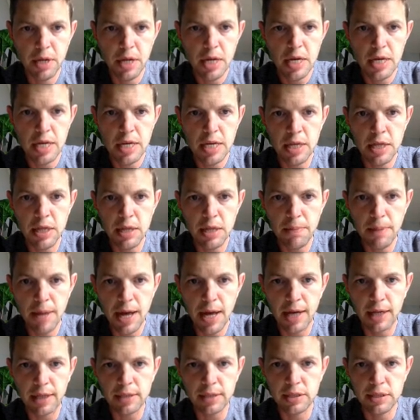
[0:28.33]
in the
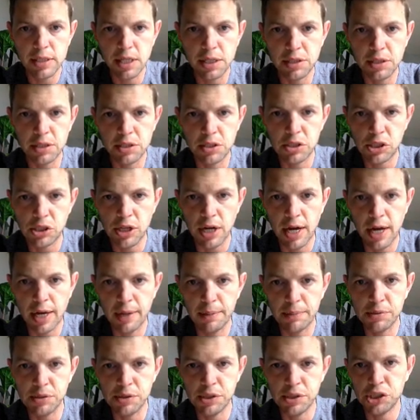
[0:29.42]
box that
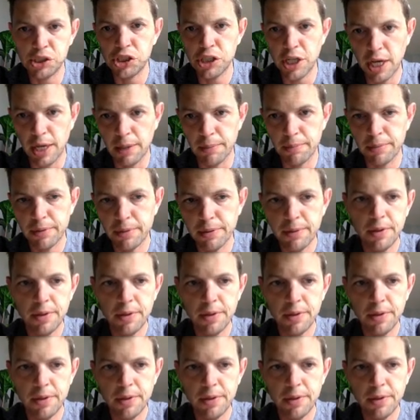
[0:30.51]
describes the shape.